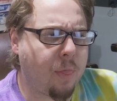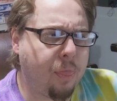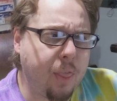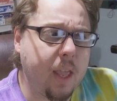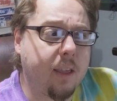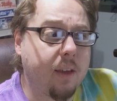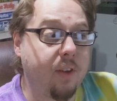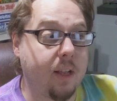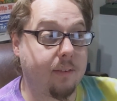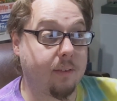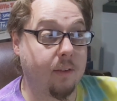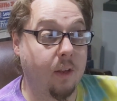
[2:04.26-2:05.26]
Think of
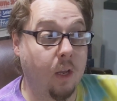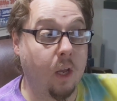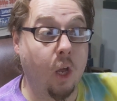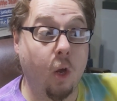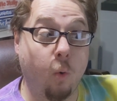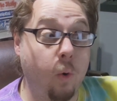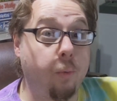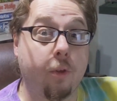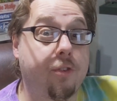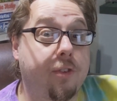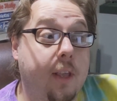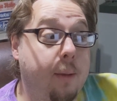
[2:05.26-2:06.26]
it. We will
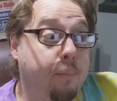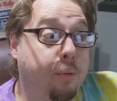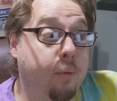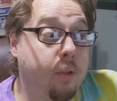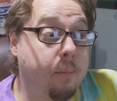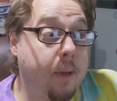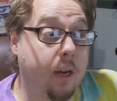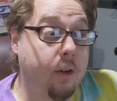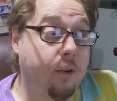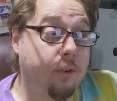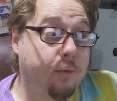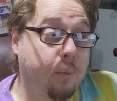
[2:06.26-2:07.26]
skip through the
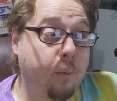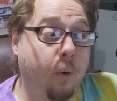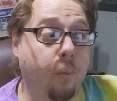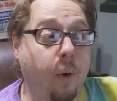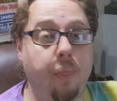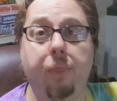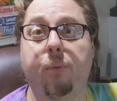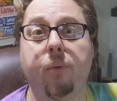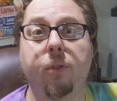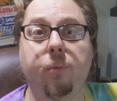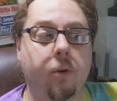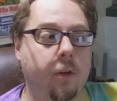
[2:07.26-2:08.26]
meadows, we will run through
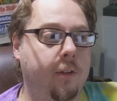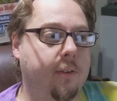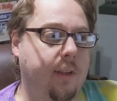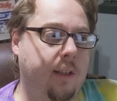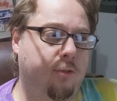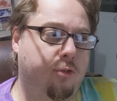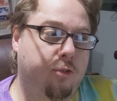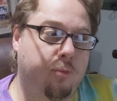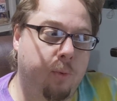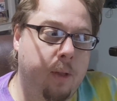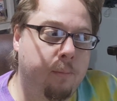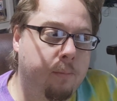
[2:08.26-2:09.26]
the woods, and
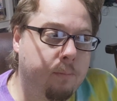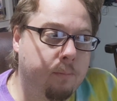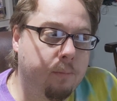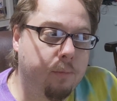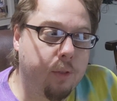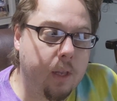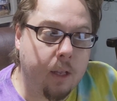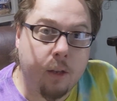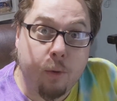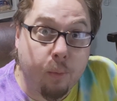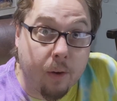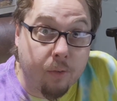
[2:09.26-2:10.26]
swim in
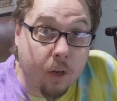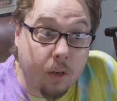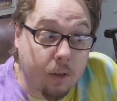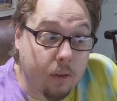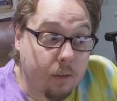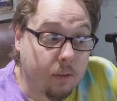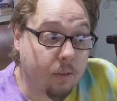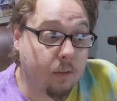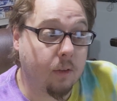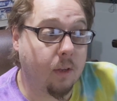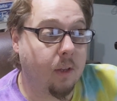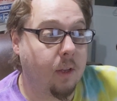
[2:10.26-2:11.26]
the river.
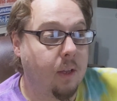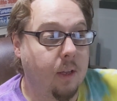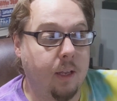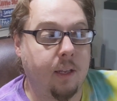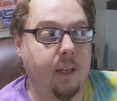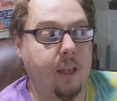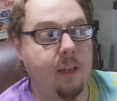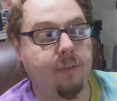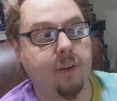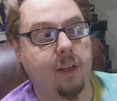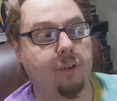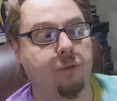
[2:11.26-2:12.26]
In
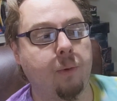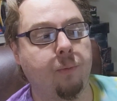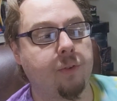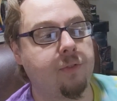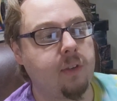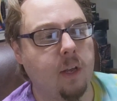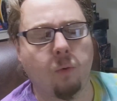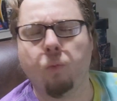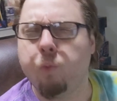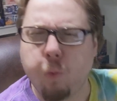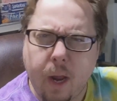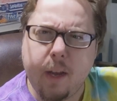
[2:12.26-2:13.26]
evenings, we will sit
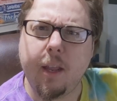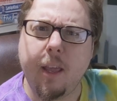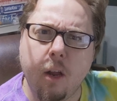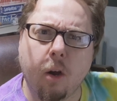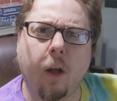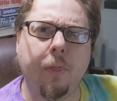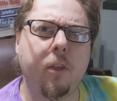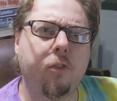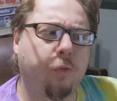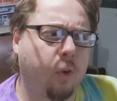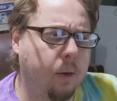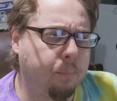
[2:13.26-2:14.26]
right here on this
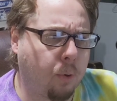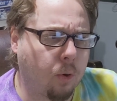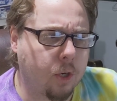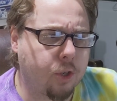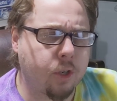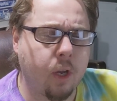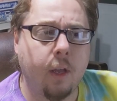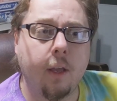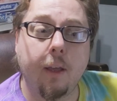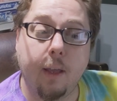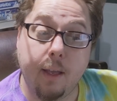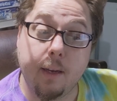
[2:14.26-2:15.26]
front porch
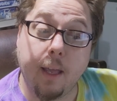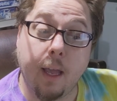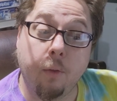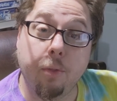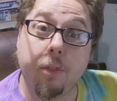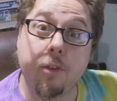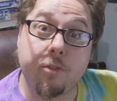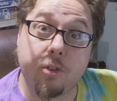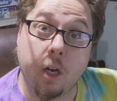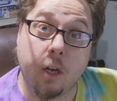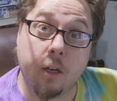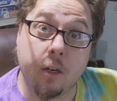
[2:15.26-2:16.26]
and count the
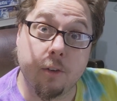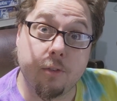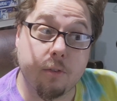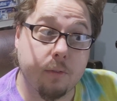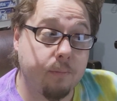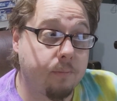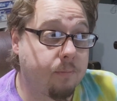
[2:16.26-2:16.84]
stars.